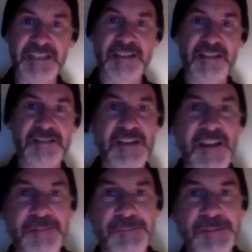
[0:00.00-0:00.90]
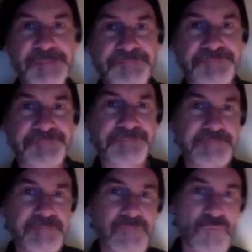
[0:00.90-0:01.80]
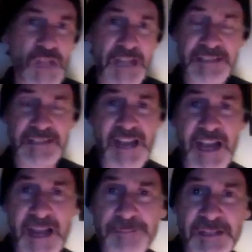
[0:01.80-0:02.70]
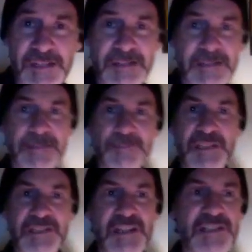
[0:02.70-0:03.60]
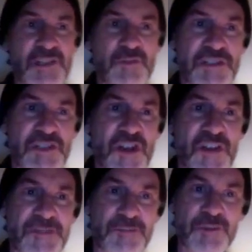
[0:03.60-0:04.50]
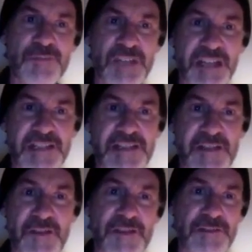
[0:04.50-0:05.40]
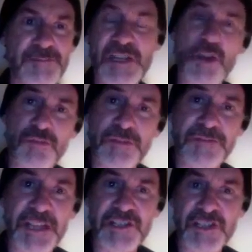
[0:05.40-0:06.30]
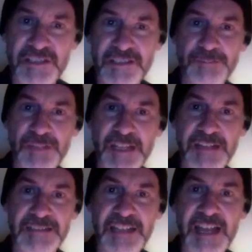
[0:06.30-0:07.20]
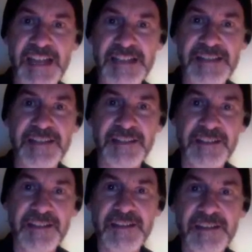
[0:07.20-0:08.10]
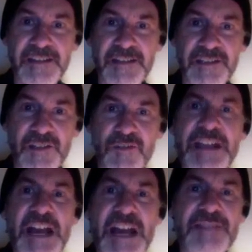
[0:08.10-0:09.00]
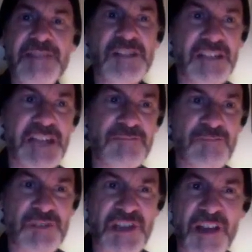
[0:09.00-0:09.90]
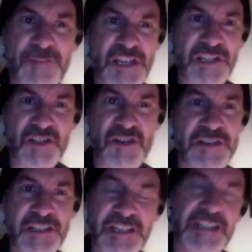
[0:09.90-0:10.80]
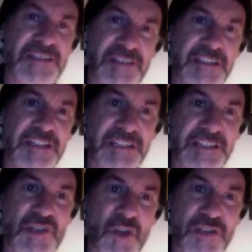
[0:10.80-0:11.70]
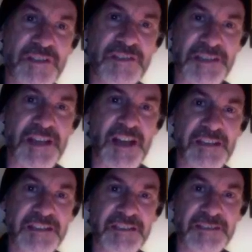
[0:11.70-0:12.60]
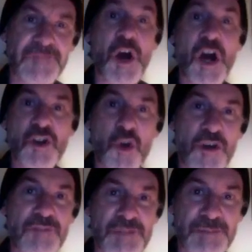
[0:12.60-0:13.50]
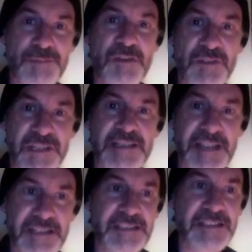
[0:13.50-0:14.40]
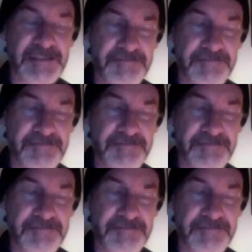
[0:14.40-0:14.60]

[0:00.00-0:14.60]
our time. At the top, McDunn switched off the room lights so there'd be no reflection in the plate glass. The great eye of the light was humming, turning easily in its oiled socket. The foghorn was blowing steadily,